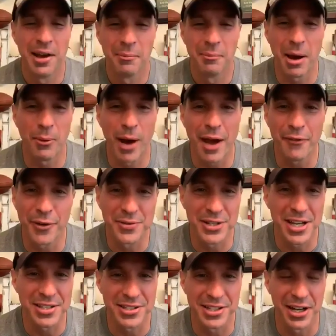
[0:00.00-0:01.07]
My wife loves
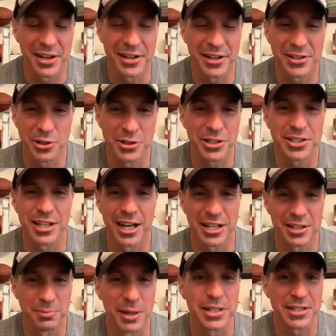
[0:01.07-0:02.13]
Jason's Deli too, just not
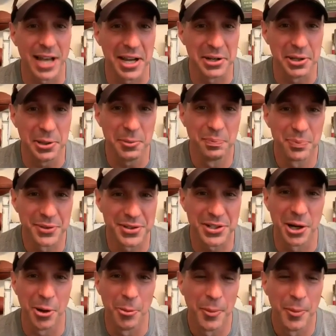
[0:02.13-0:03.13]
as much as I do. So,